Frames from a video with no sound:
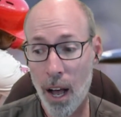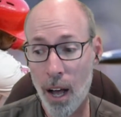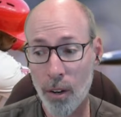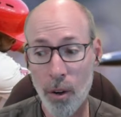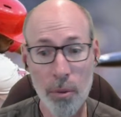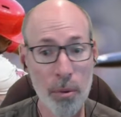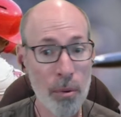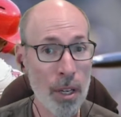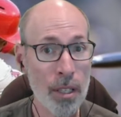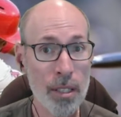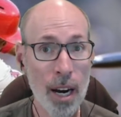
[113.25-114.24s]
I'll go through
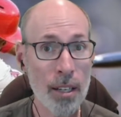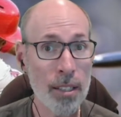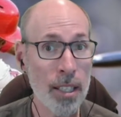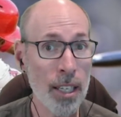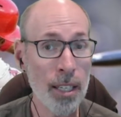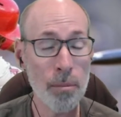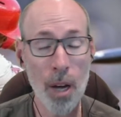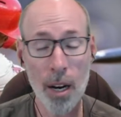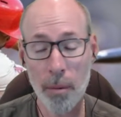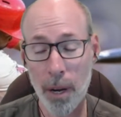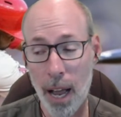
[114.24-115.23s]
the entire team,
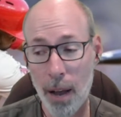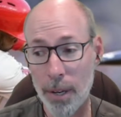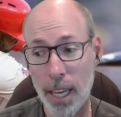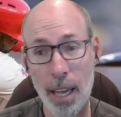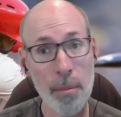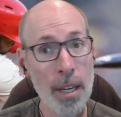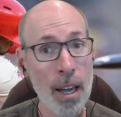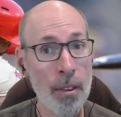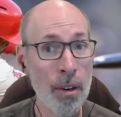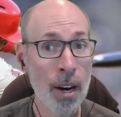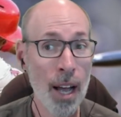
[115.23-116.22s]
talk about how it came
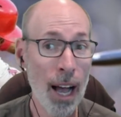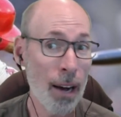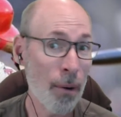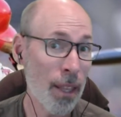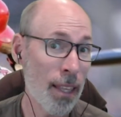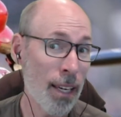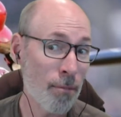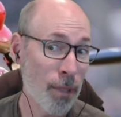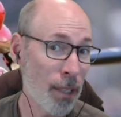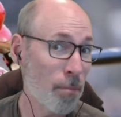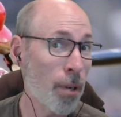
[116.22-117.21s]
together, how I think
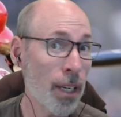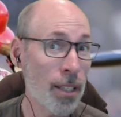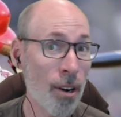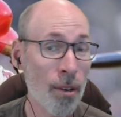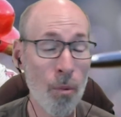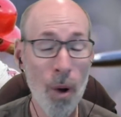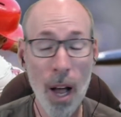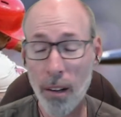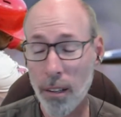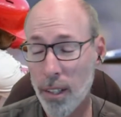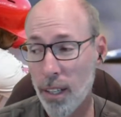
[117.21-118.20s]
we did pretty darn
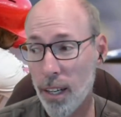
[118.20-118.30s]
well.